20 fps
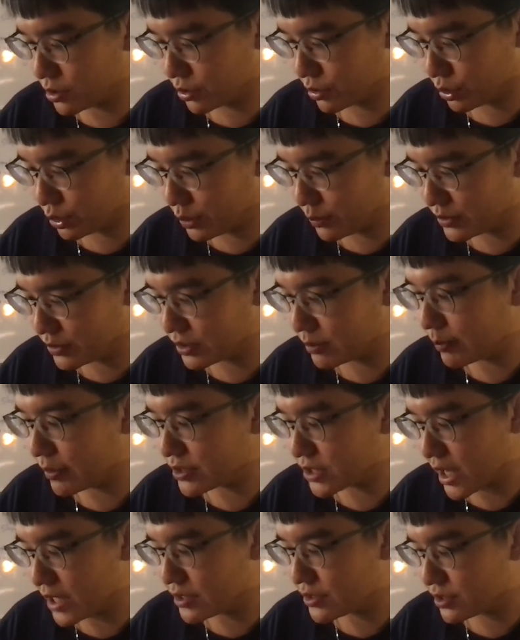groups
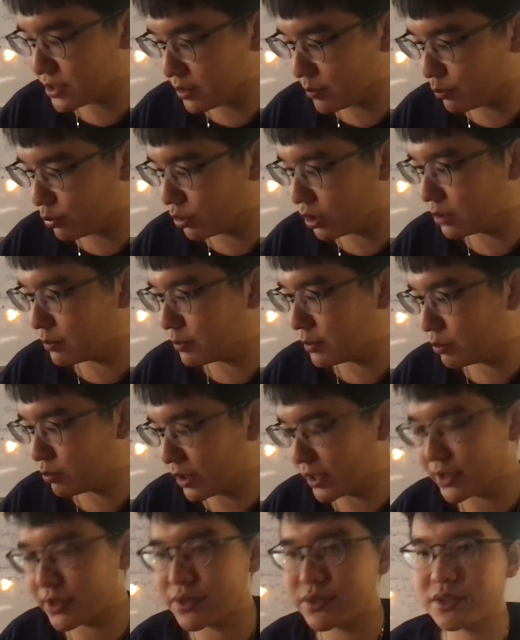must at some point be
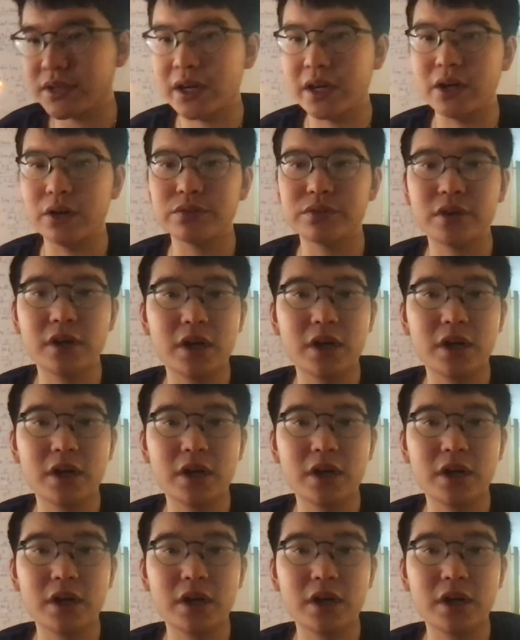reconciled